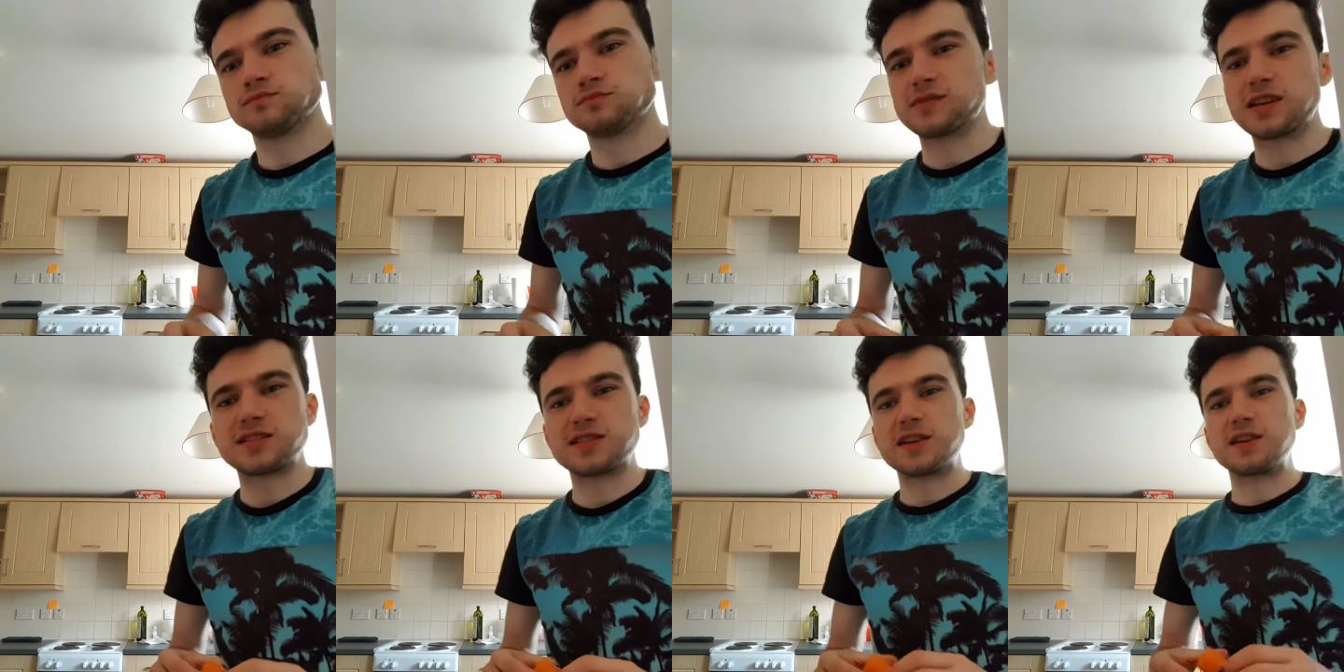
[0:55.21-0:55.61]

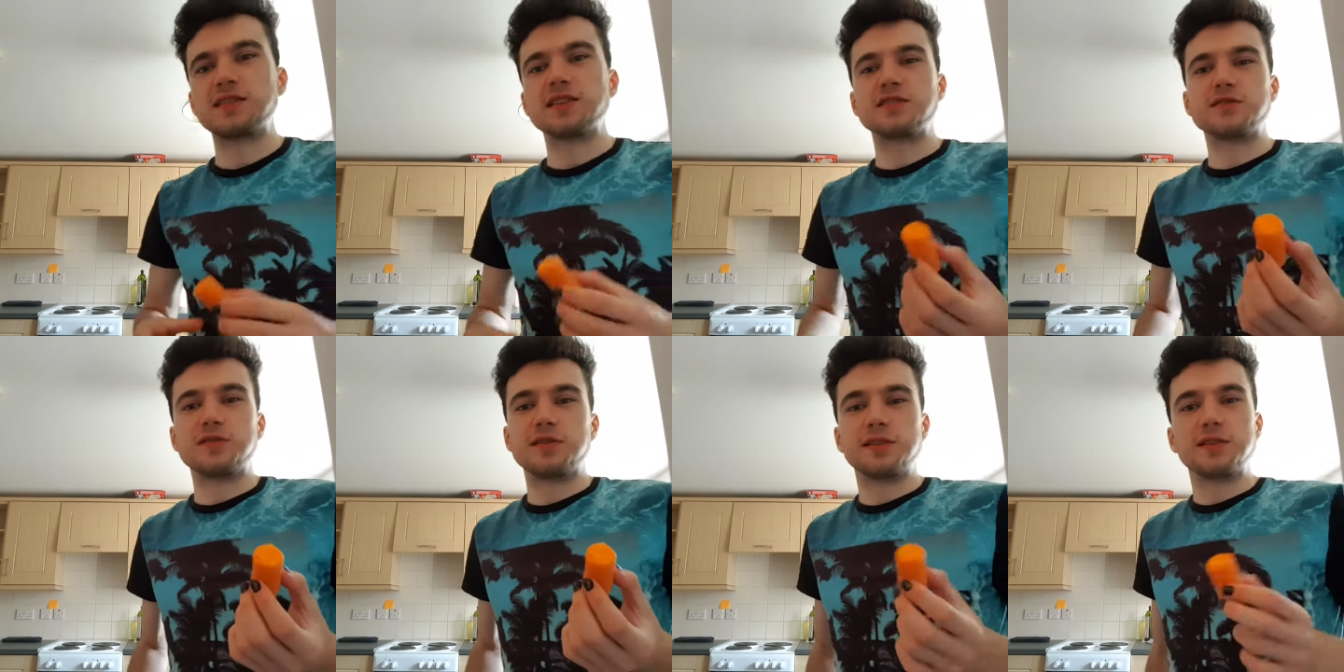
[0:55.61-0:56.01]
That's it.
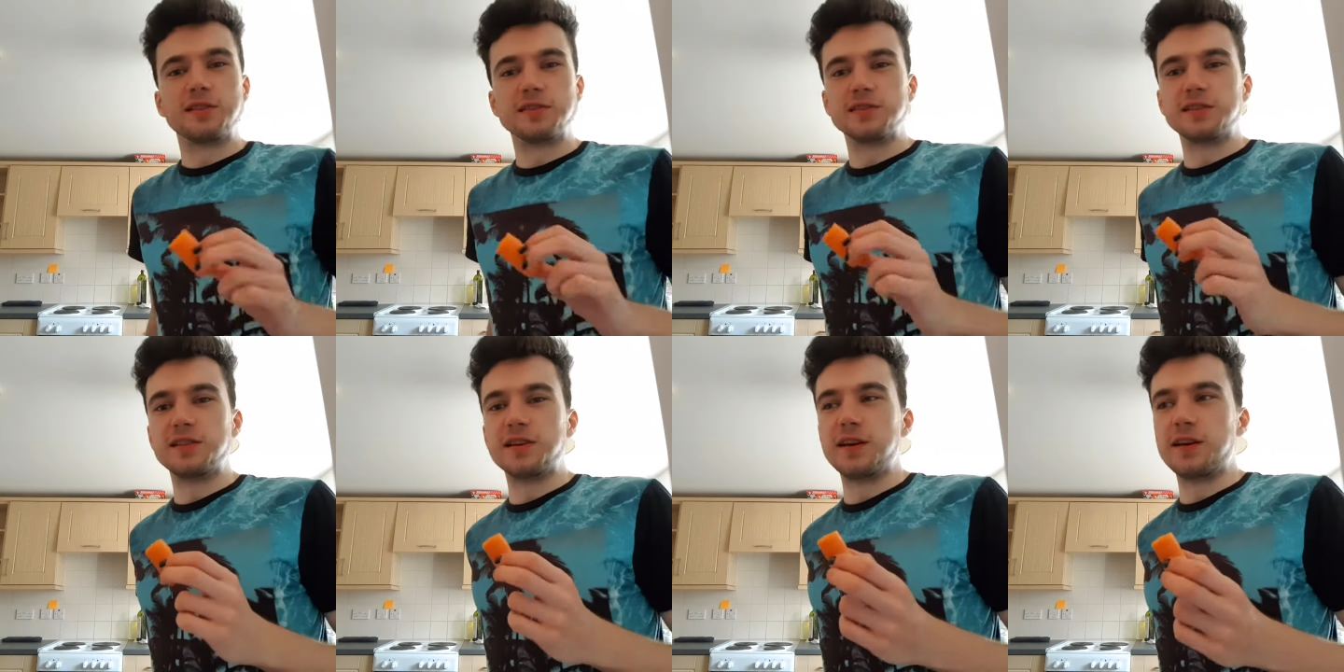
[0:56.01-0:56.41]
That's all I
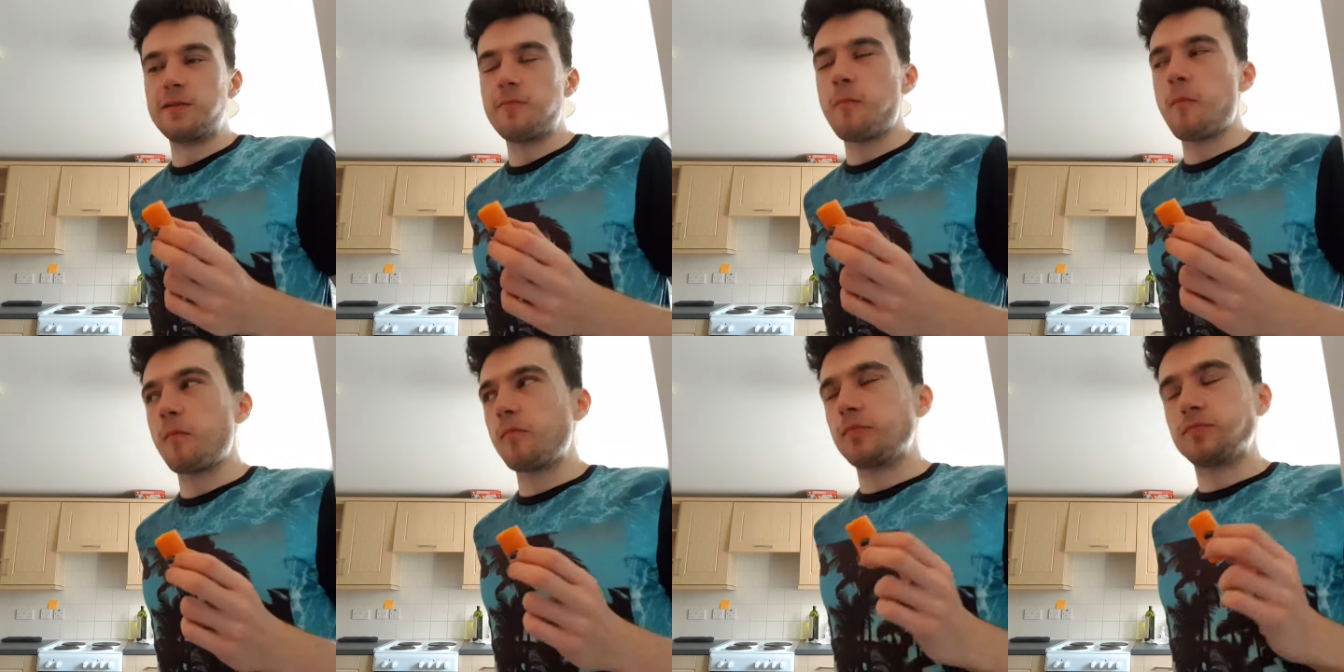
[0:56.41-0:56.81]
got today.
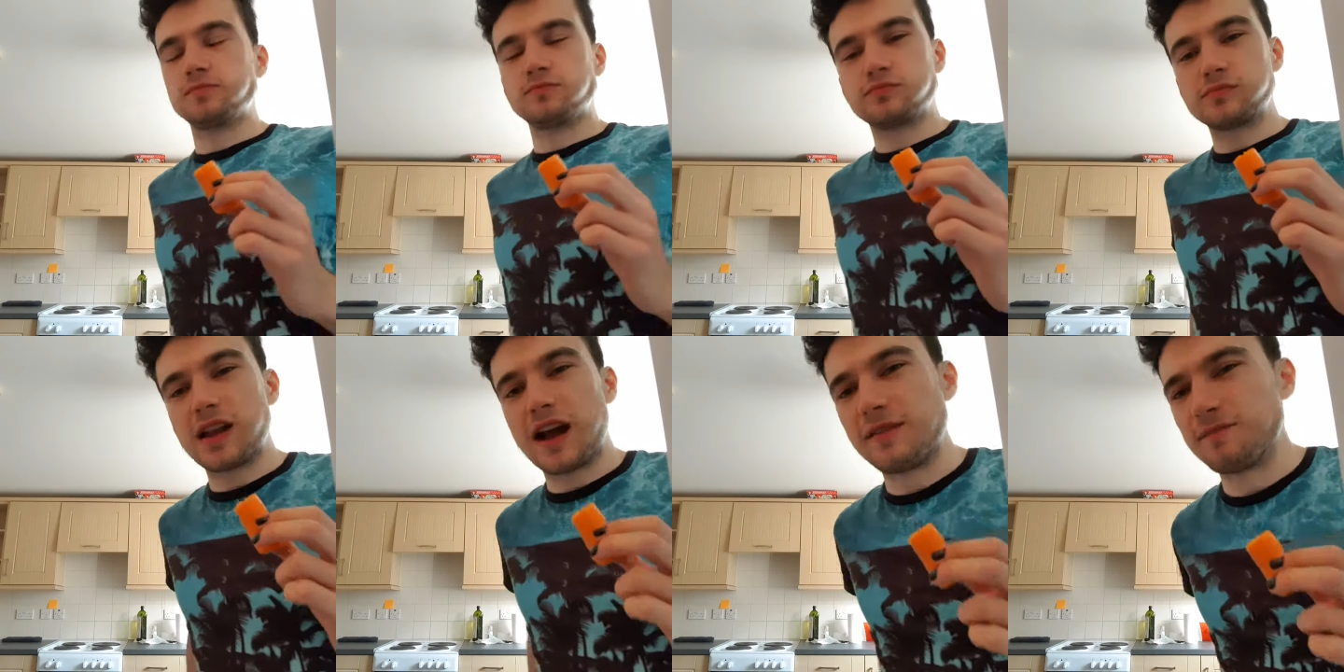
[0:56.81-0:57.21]

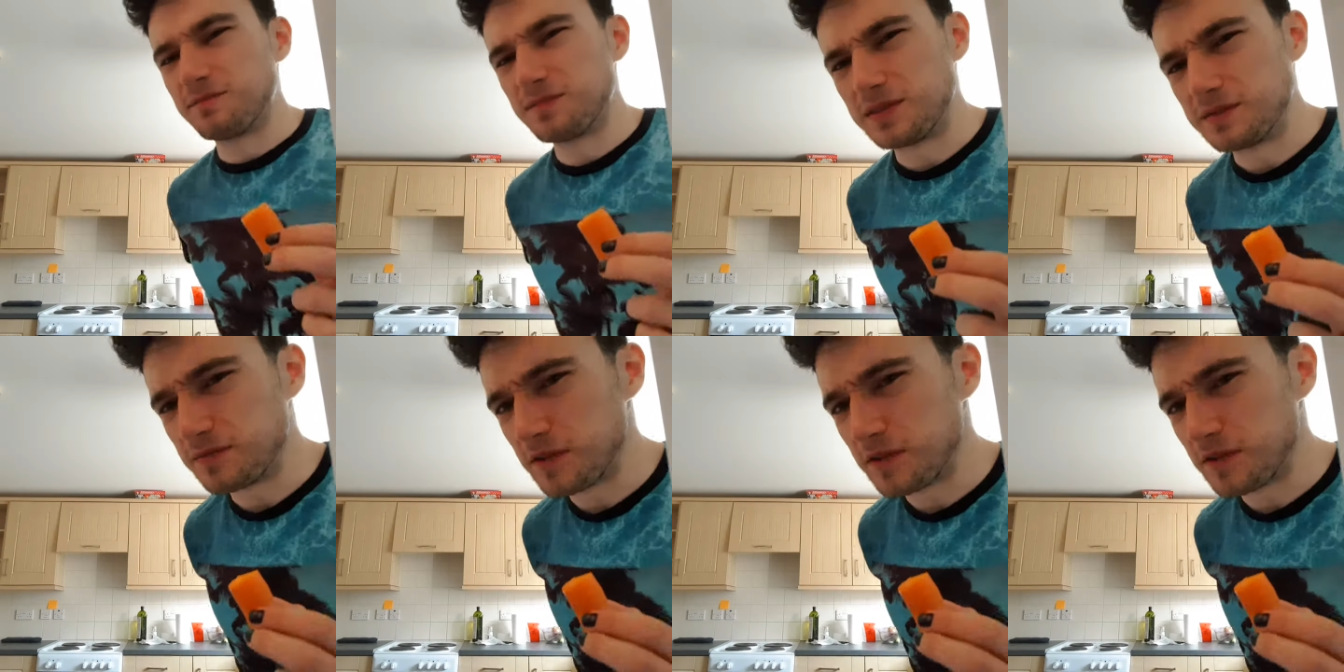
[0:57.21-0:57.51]
I haven't been